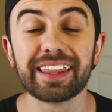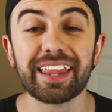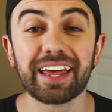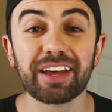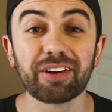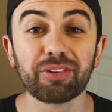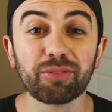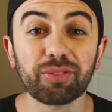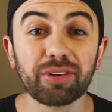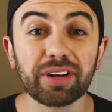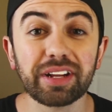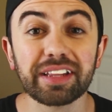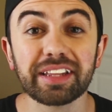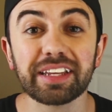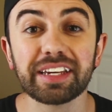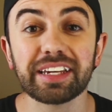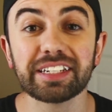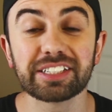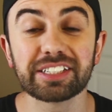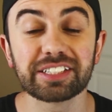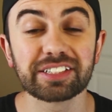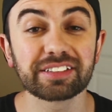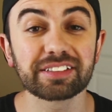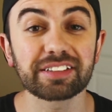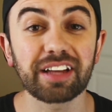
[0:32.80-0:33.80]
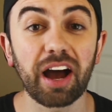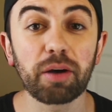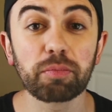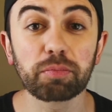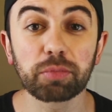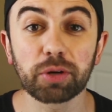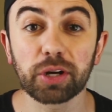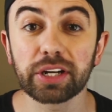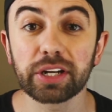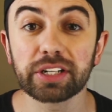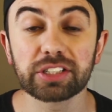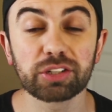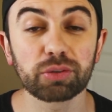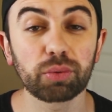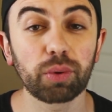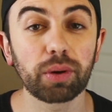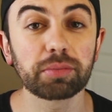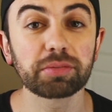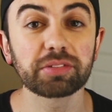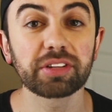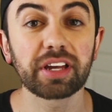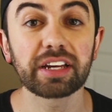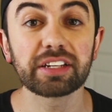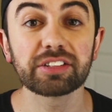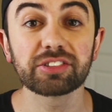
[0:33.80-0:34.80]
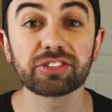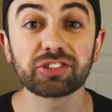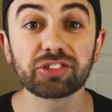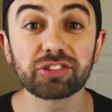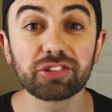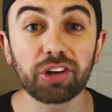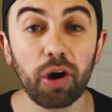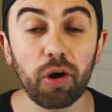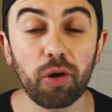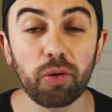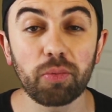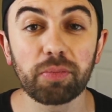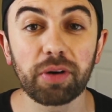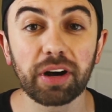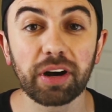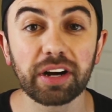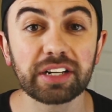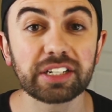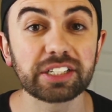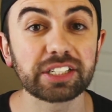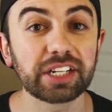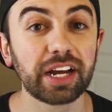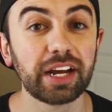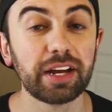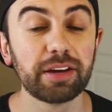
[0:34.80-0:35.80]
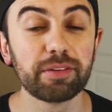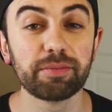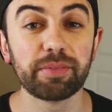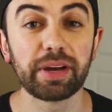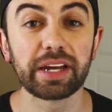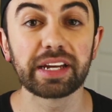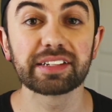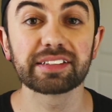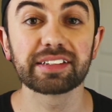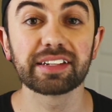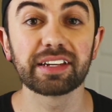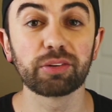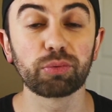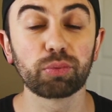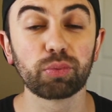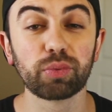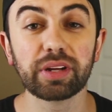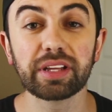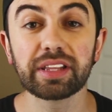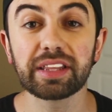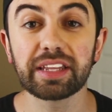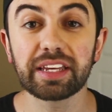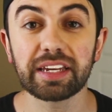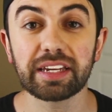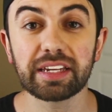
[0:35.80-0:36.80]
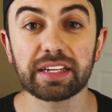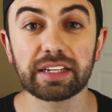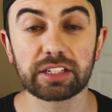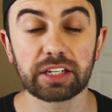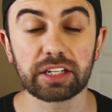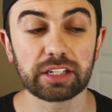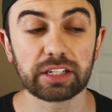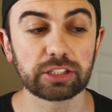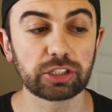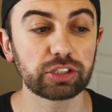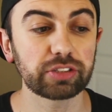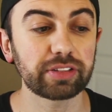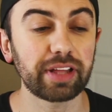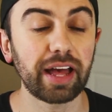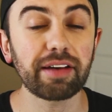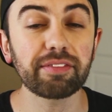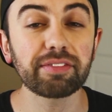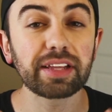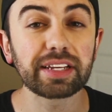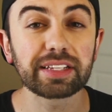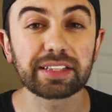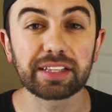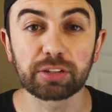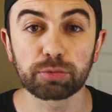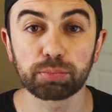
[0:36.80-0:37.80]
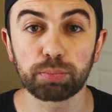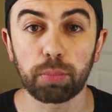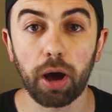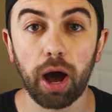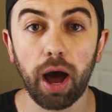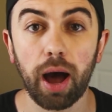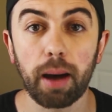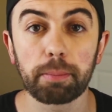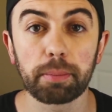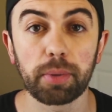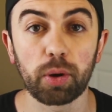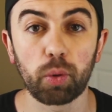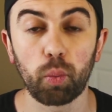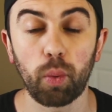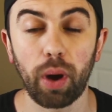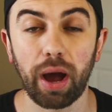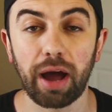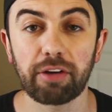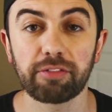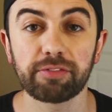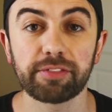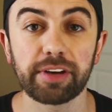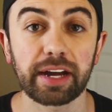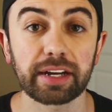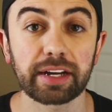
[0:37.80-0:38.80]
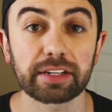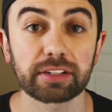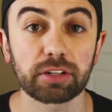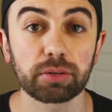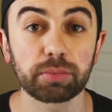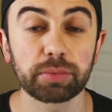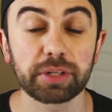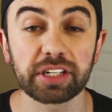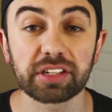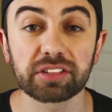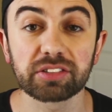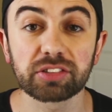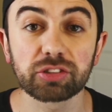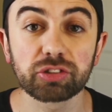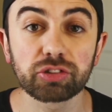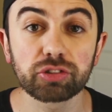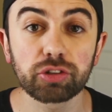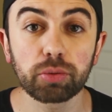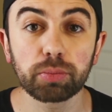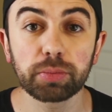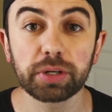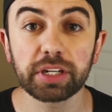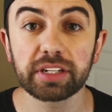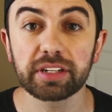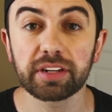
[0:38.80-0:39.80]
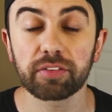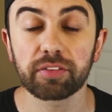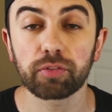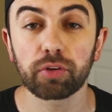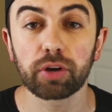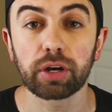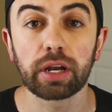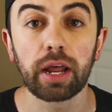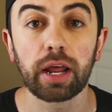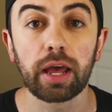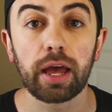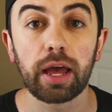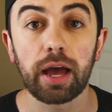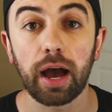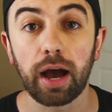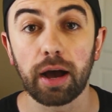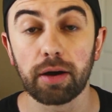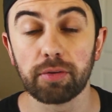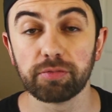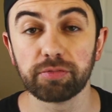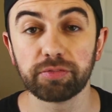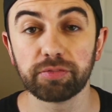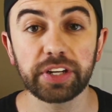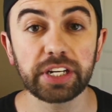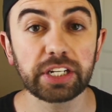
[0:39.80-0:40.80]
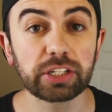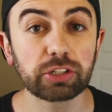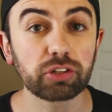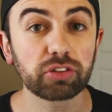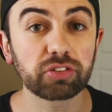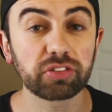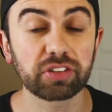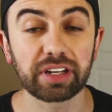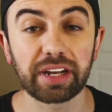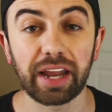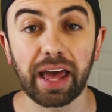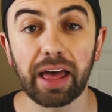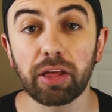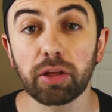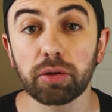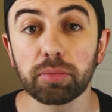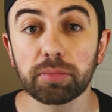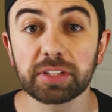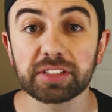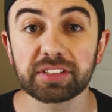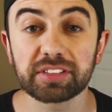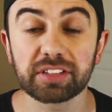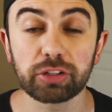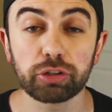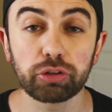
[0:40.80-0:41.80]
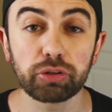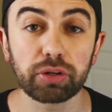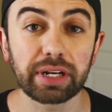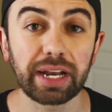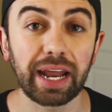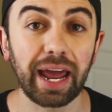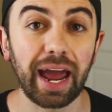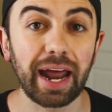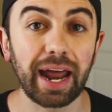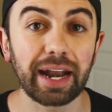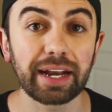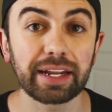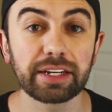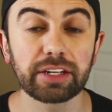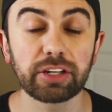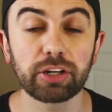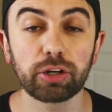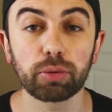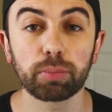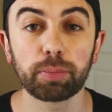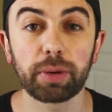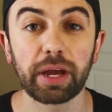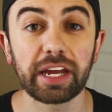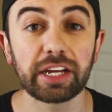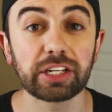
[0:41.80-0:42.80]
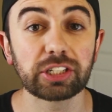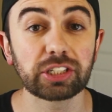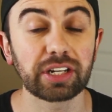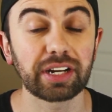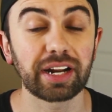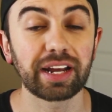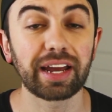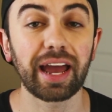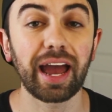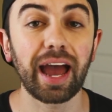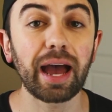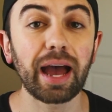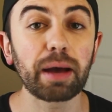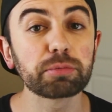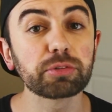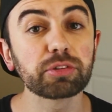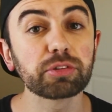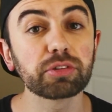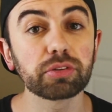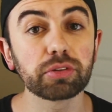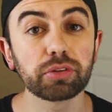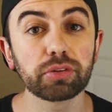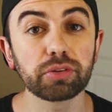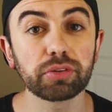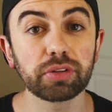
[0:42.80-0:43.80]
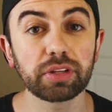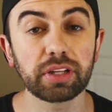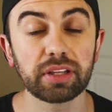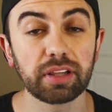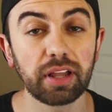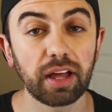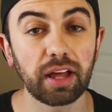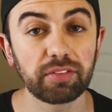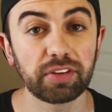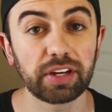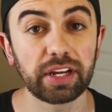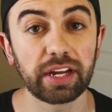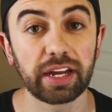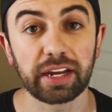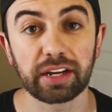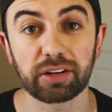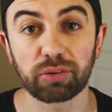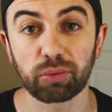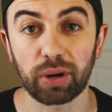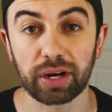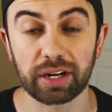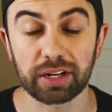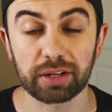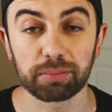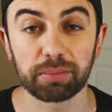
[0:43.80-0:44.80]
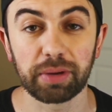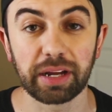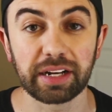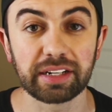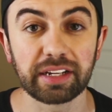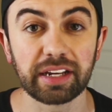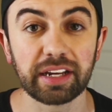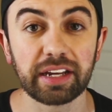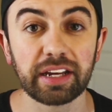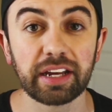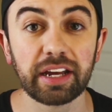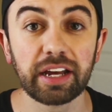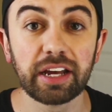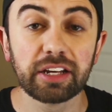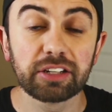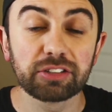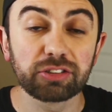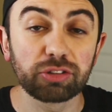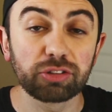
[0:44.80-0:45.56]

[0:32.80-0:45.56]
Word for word: that really just upgrades your website so much, makes it really just have like this pop and wow factor, because there's so many different features and elements that you can add into your page, and I absolutely love it and recommend it.